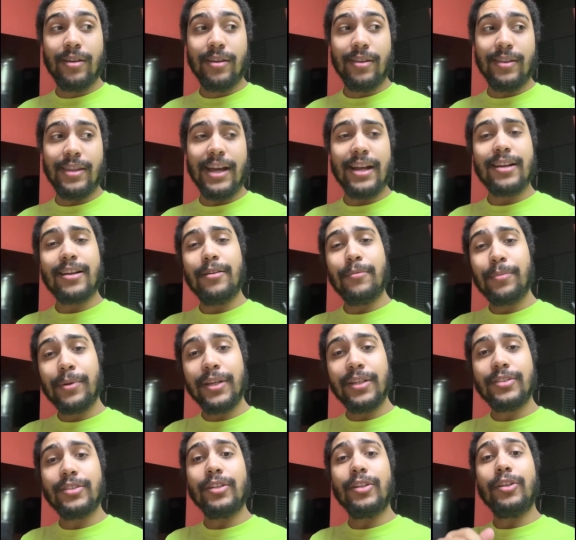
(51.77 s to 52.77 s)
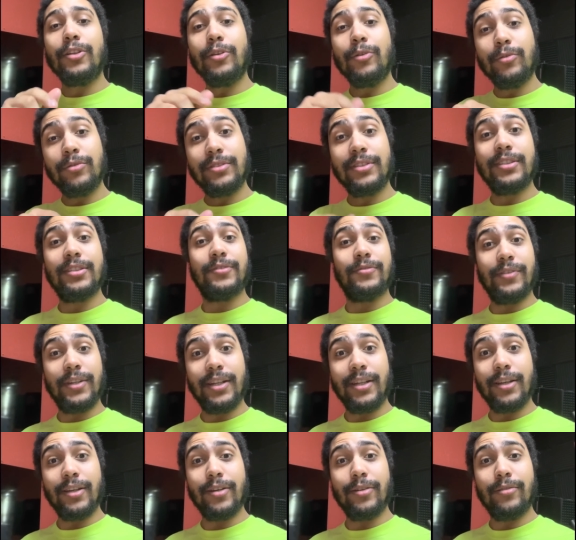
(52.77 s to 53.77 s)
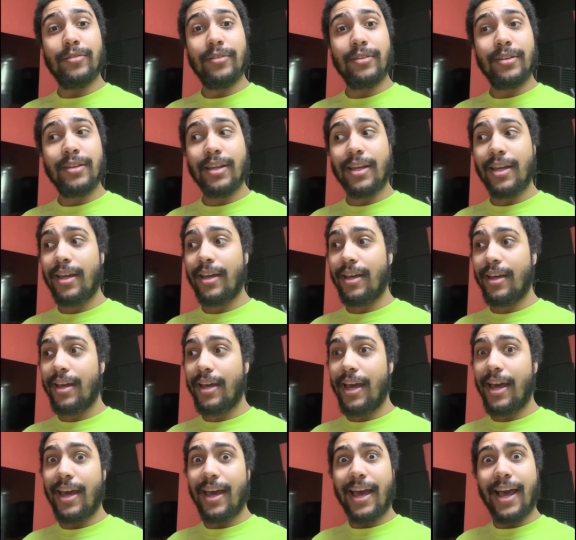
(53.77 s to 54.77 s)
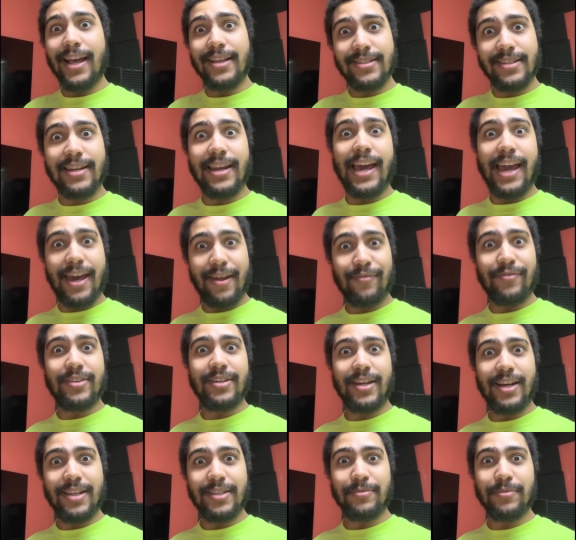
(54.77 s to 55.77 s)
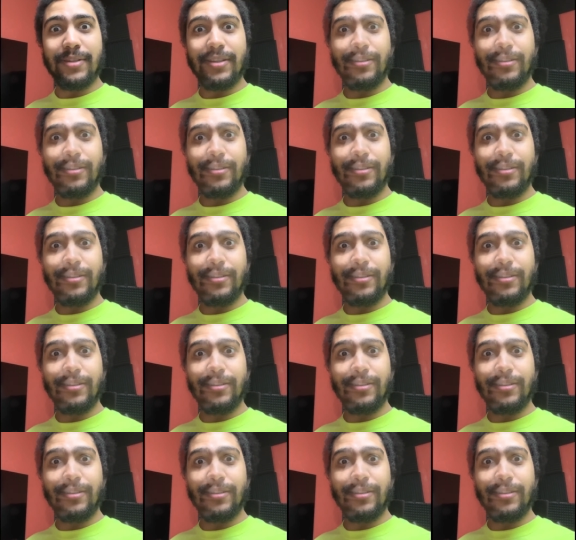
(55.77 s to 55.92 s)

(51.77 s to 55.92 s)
that company should use this video as an advertisement.